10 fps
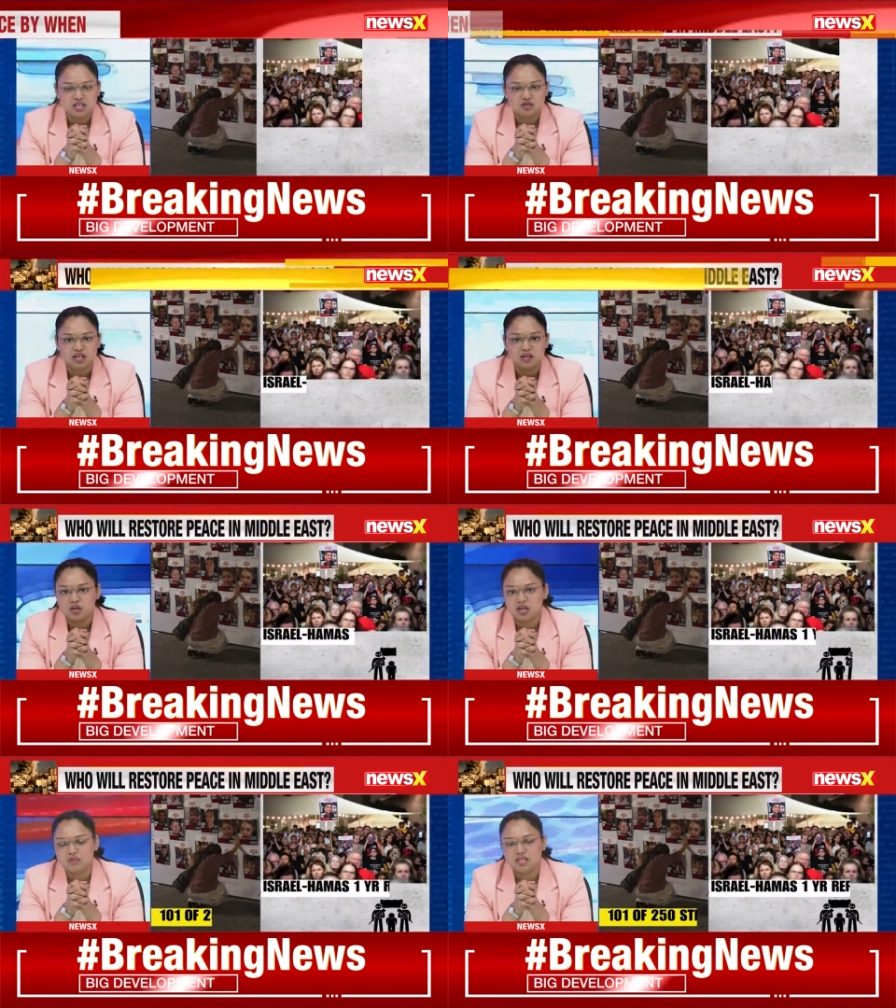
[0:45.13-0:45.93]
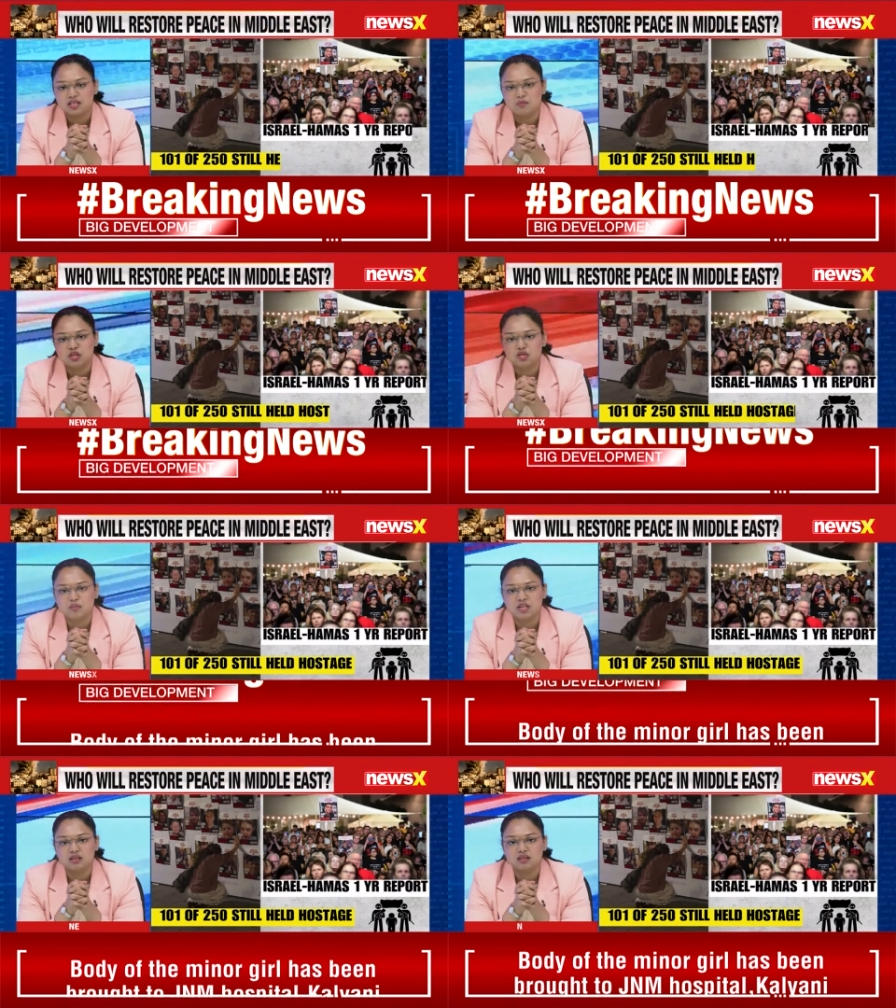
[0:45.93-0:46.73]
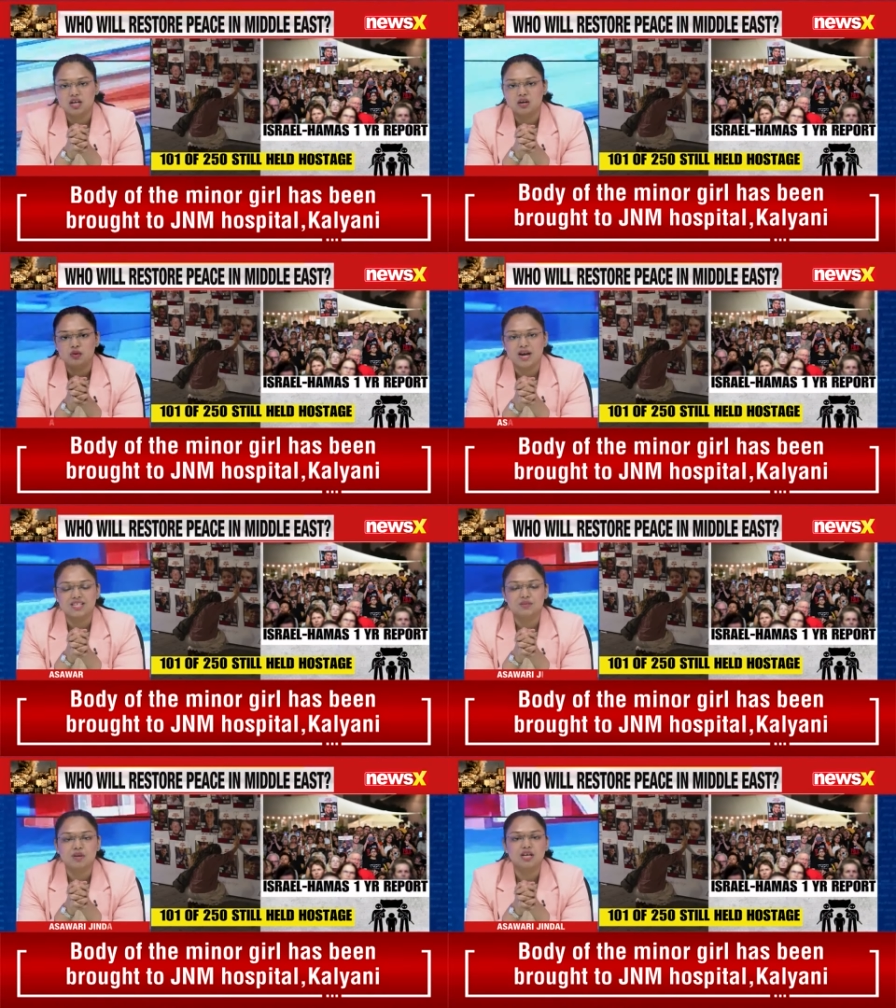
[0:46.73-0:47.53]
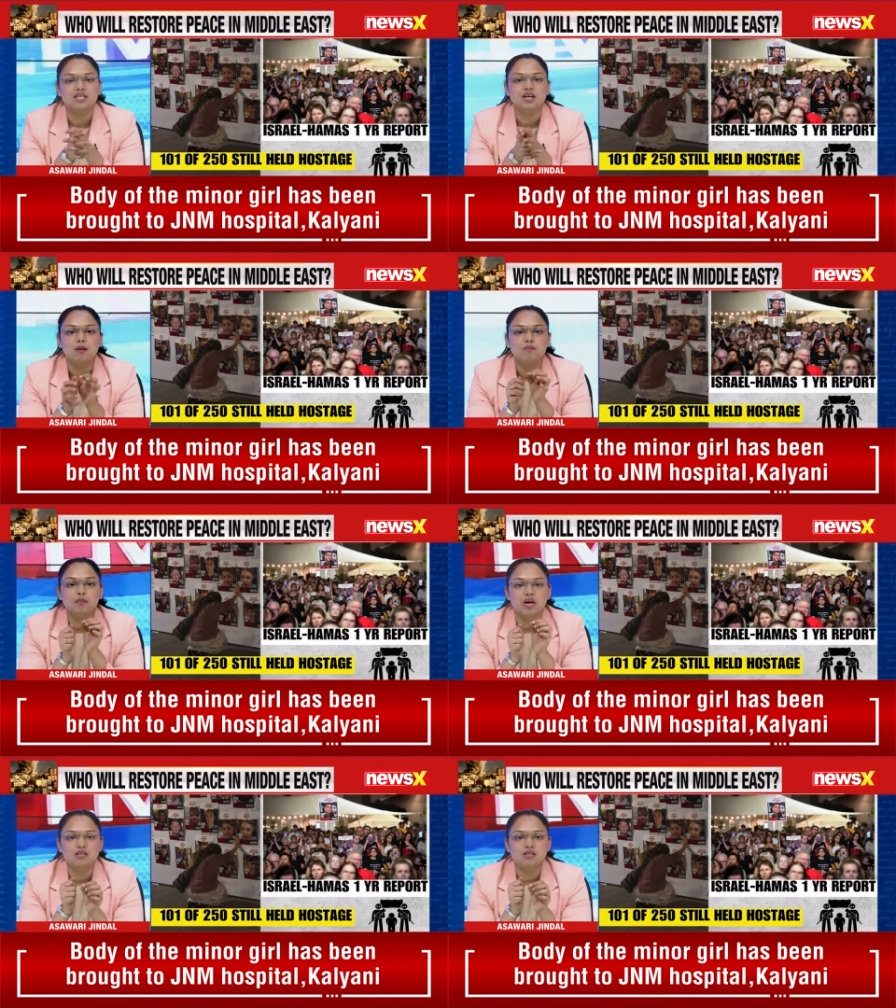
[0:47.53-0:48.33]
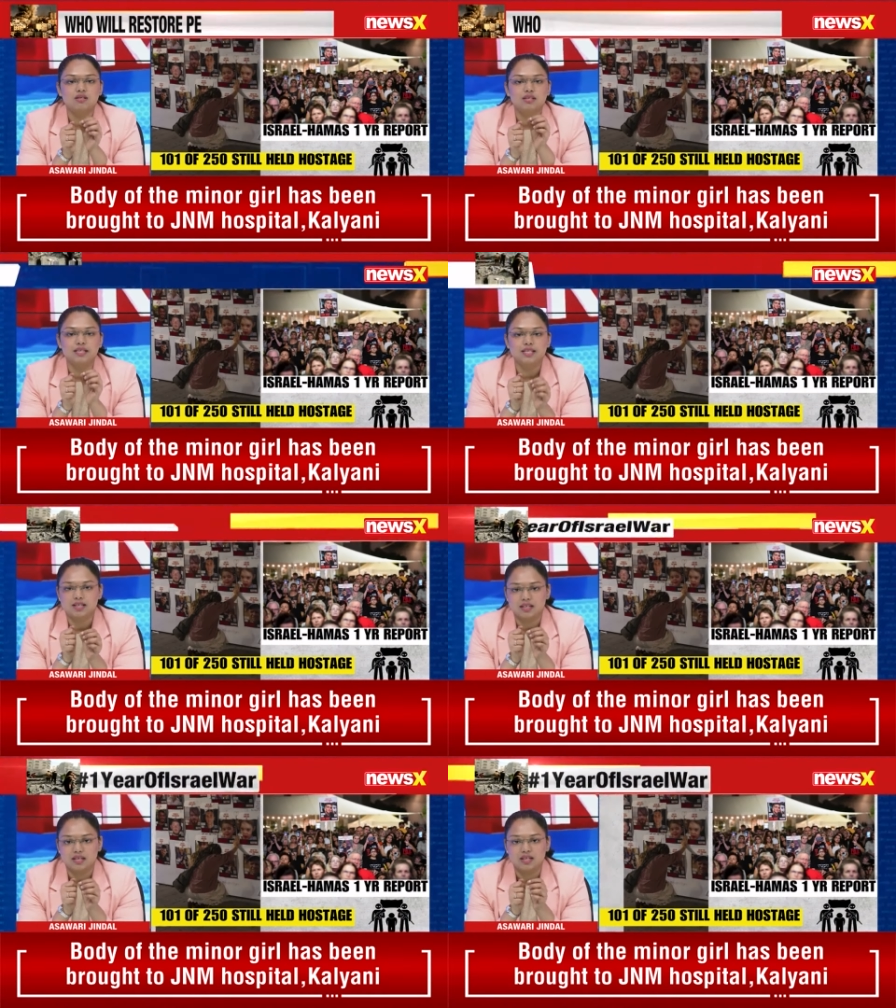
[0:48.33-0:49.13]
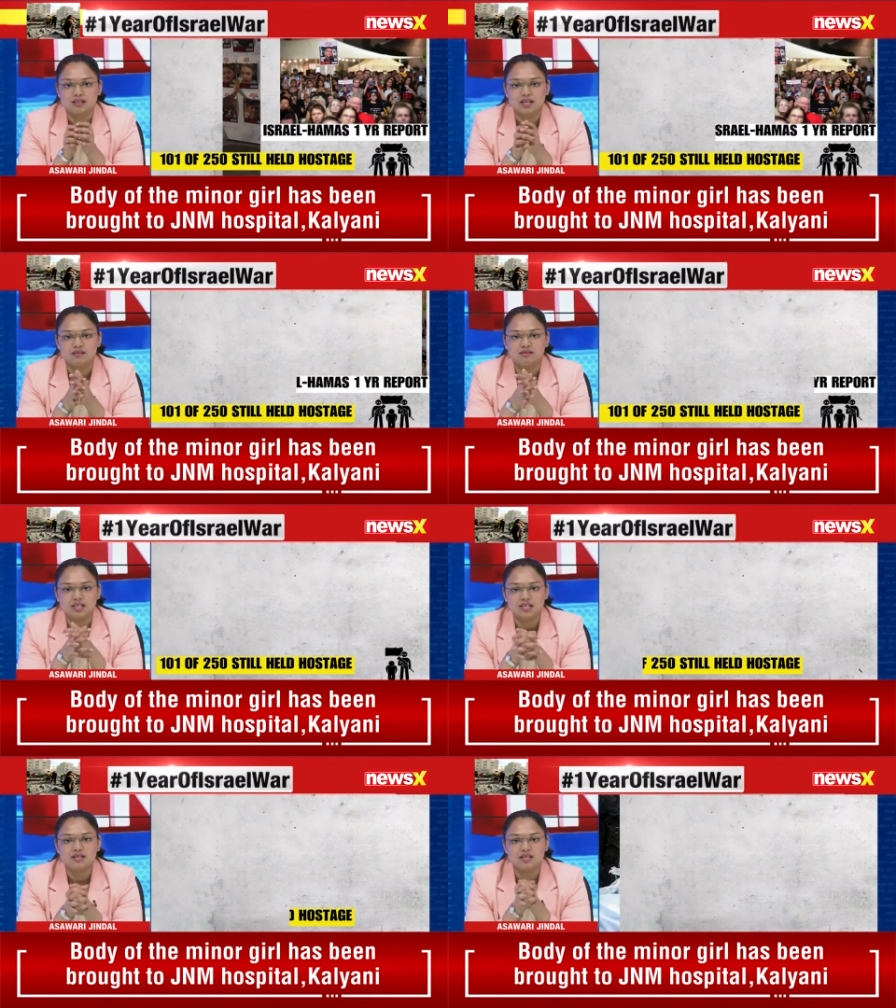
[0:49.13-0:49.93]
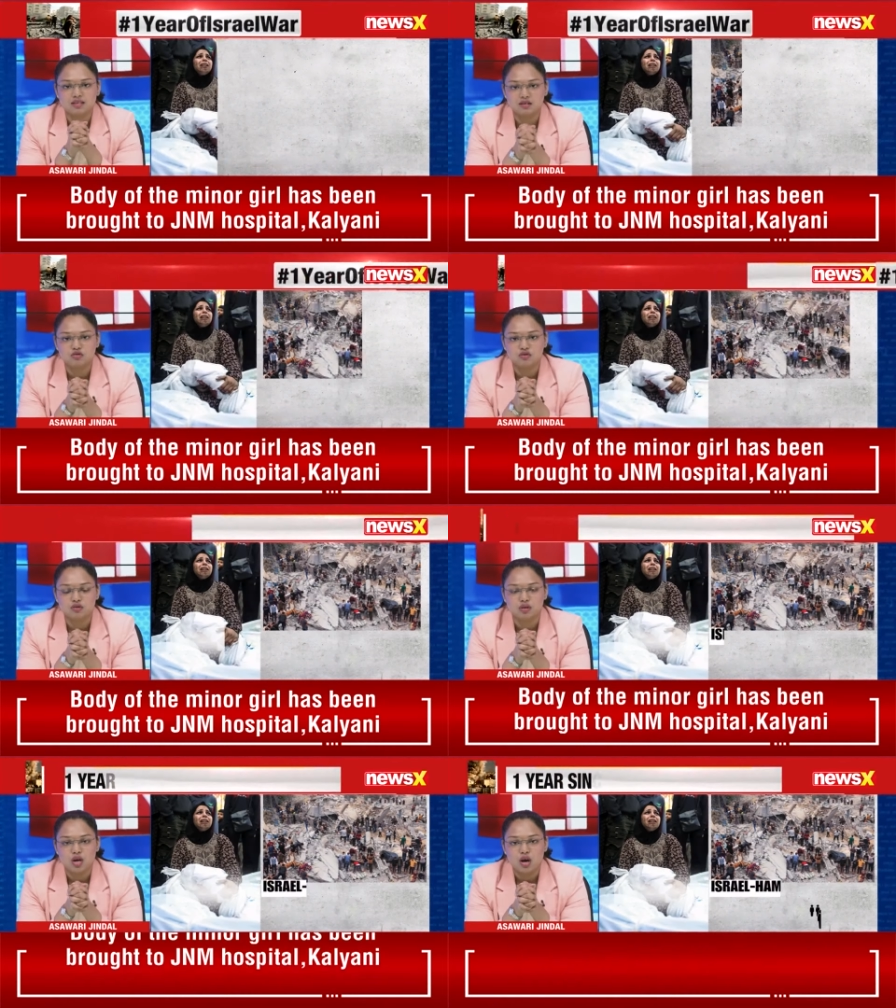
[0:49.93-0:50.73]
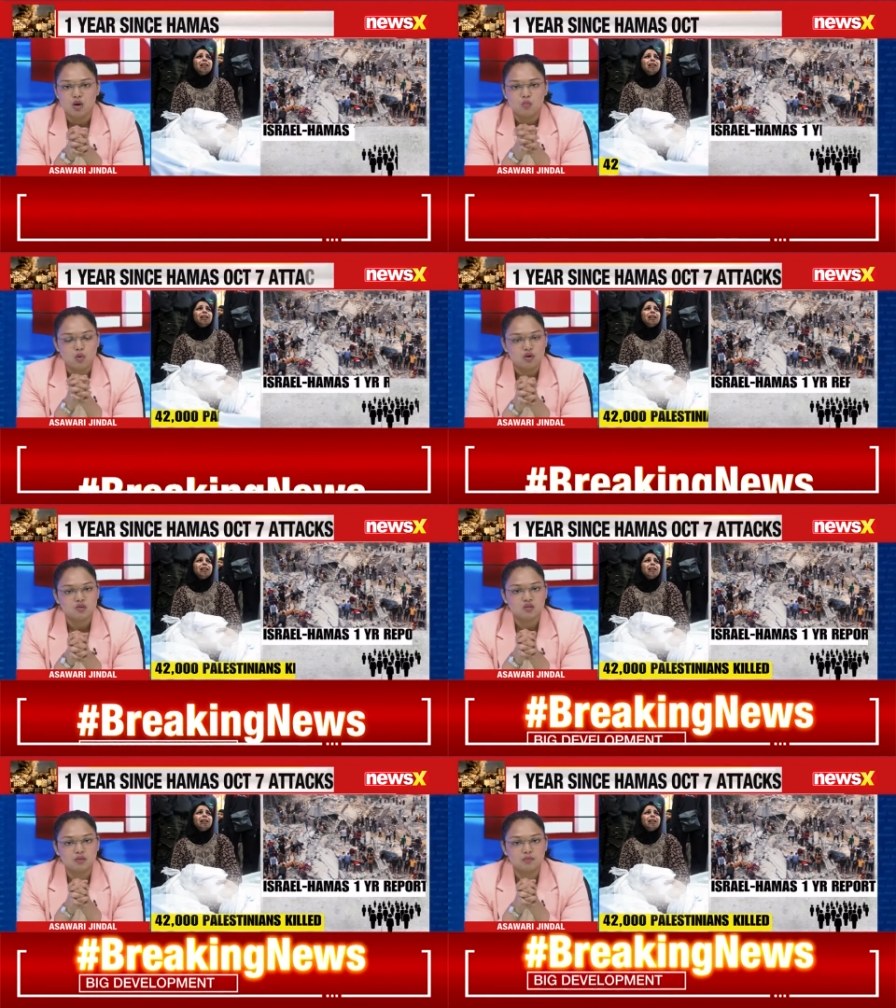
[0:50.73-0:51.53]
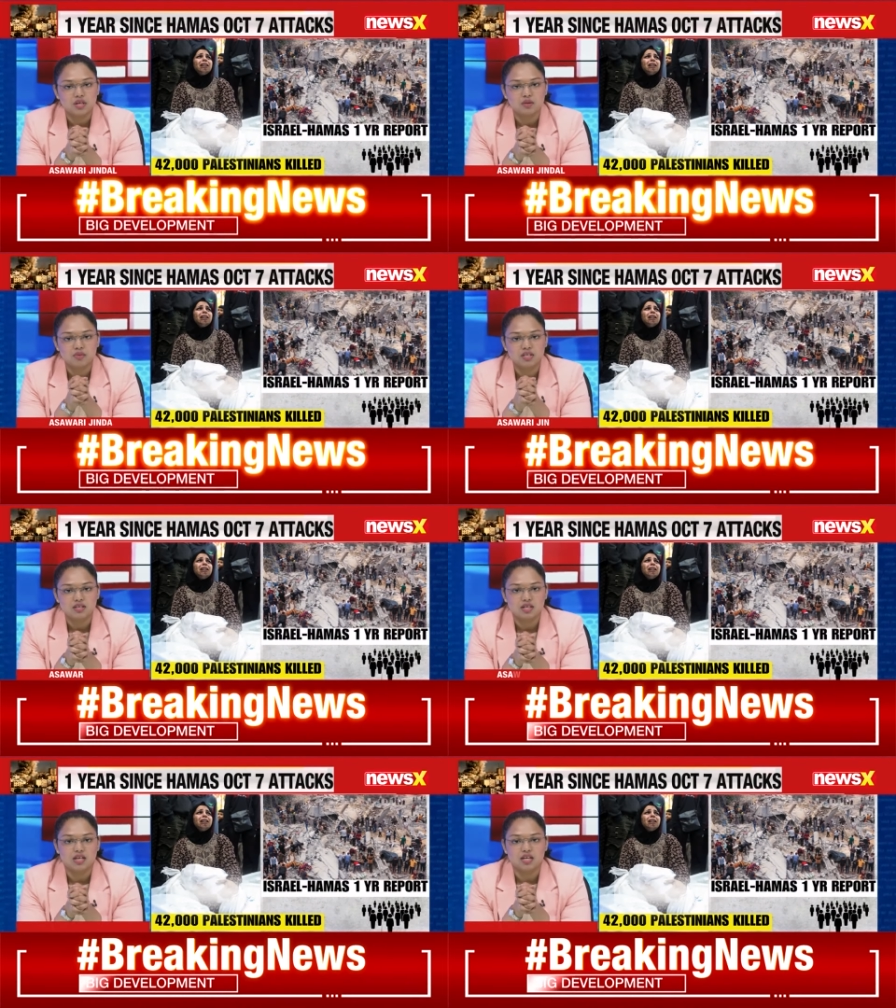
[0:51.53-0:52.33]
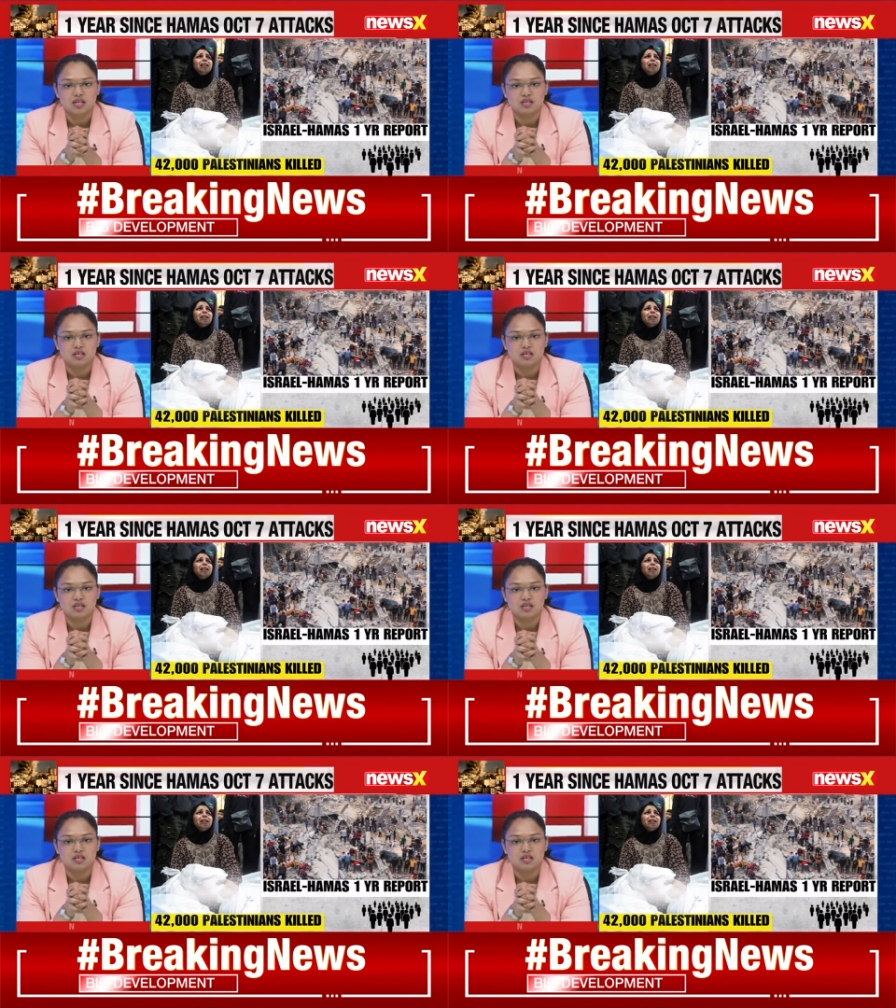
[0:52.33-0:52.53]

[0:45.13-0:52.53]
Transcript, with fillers: Israeli Prime Minister Benjamin Netanyahu has made it abundantly clear that this decision was a big mistake.